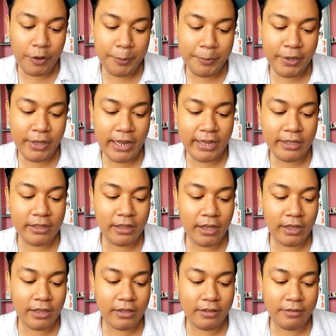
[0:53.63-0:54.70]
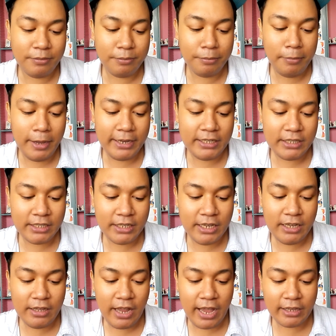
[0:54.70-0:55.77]
formulated by
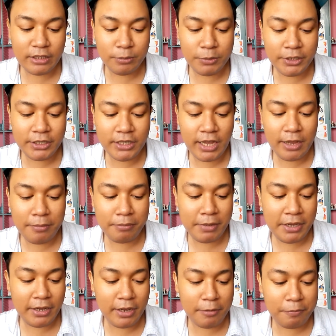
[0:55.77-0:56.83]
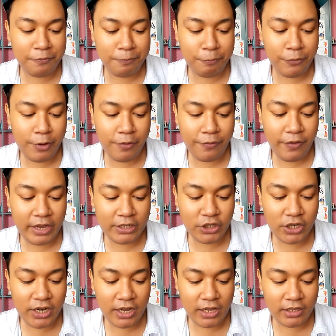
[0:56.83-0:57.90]
skin experts and makeup
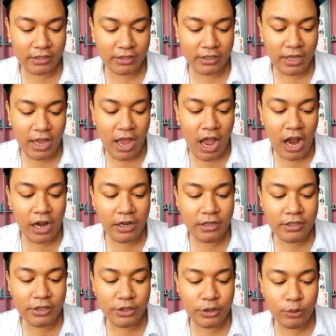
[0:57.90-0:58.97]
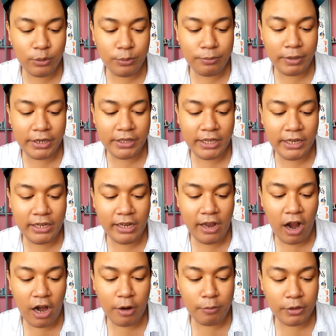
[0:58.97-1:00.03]
professionals. Eres 2 My
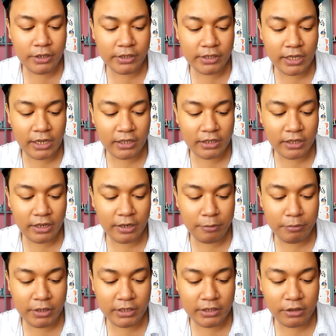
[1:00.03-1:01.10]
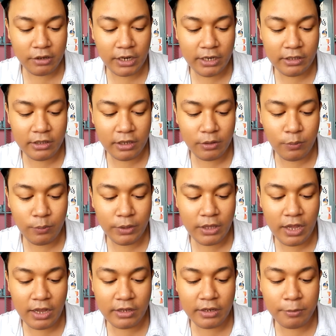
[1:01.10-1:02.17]
Daily Armor Sun Cream is created
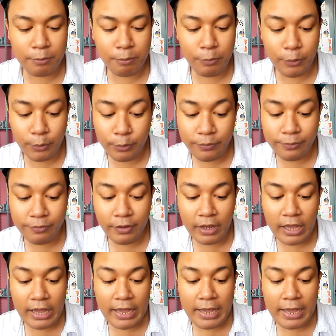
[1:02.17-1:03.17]
with an improved